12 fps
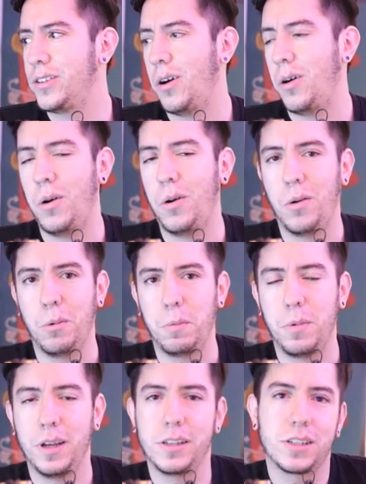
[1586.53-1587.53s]

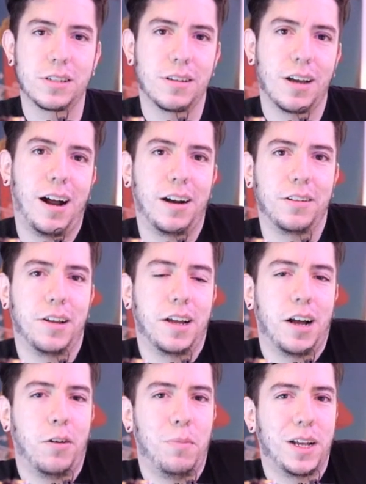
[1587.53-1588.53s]
So it's hard,
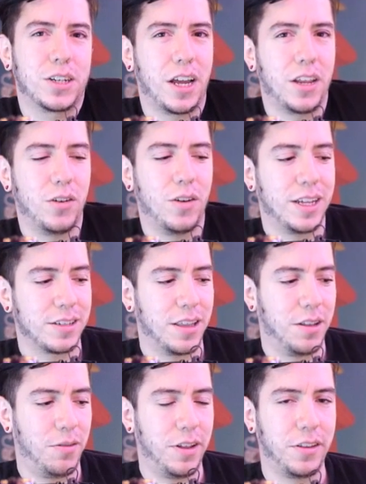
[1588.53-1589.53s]
right? How much can you
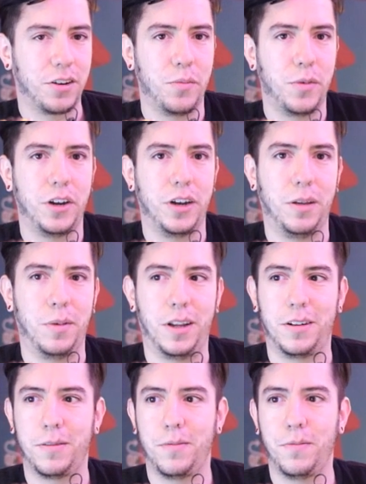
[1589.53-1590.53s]
ask the Blender community?
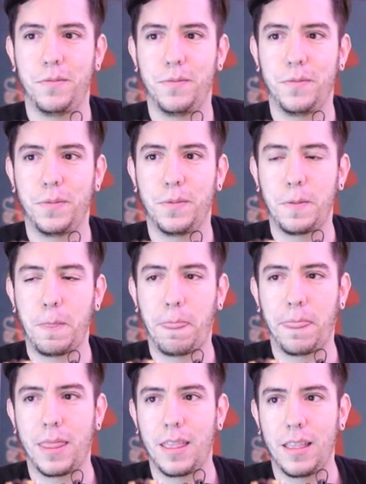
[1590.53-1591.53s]
But
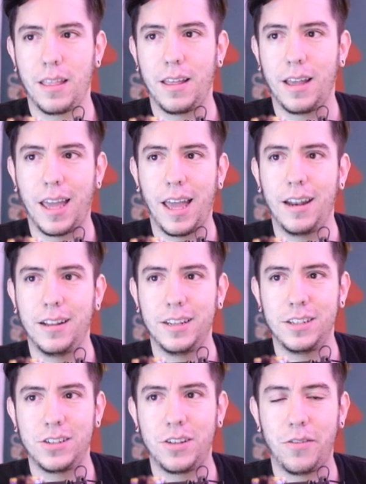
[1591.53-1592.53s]
again,
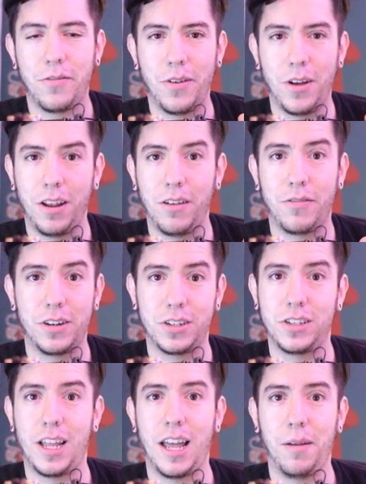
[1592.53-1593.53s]
this is the very
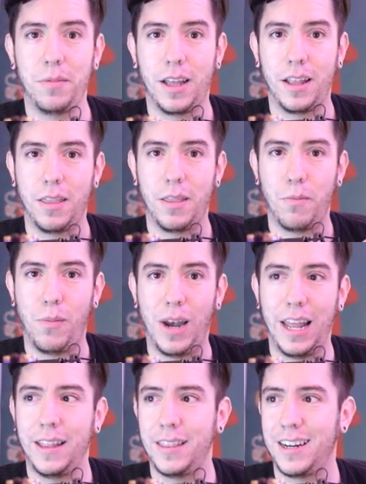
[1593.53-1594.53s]
first time that
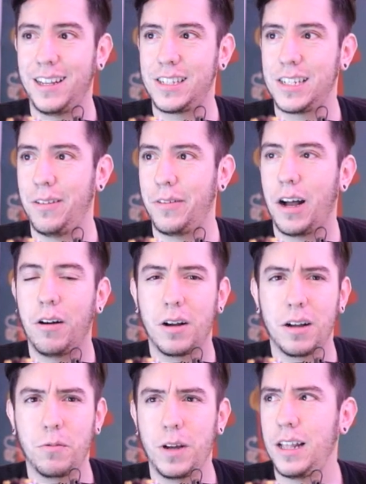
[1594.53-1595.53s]
Blender itself.
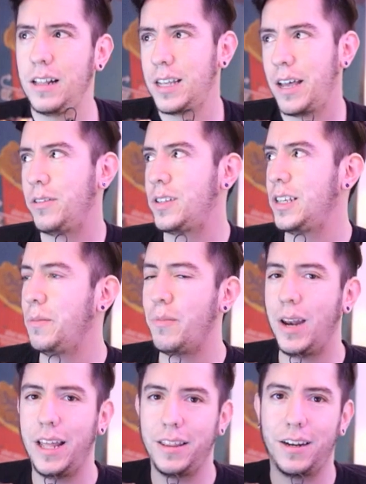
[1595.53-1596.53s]
When else have you
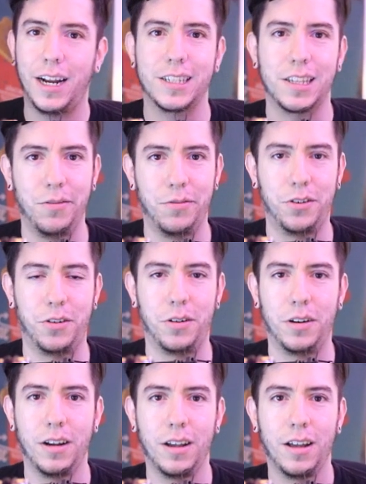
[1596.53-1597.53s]
seen Blender asking
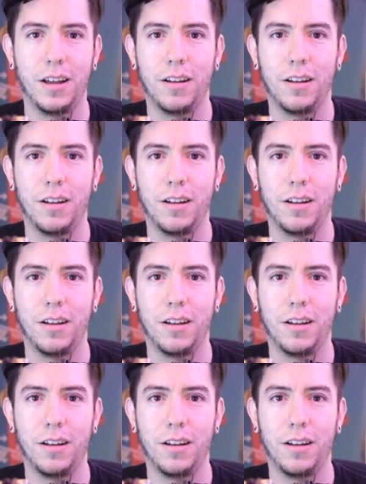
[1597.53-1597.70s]
for